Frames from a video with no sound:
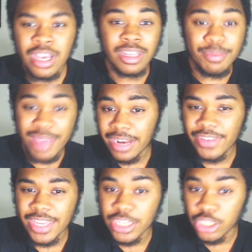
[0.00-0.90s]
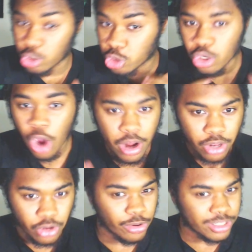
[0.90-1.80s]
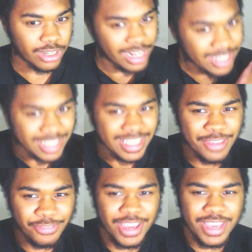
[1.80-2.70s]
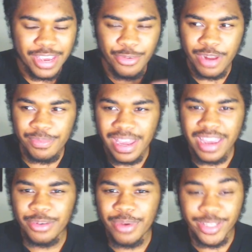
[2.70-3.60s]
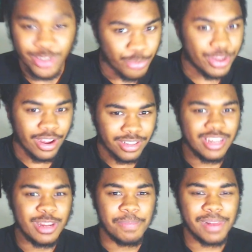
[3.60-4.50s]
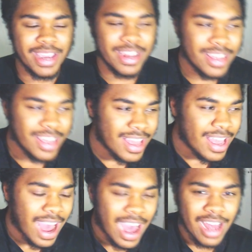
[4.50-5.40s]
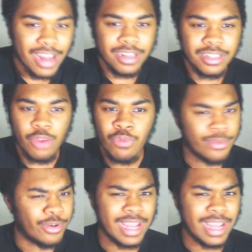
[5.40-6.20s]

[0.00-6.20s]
The main thing is to score the goals. That's the key thing here when you're playing away. So we continue playing, and Vidal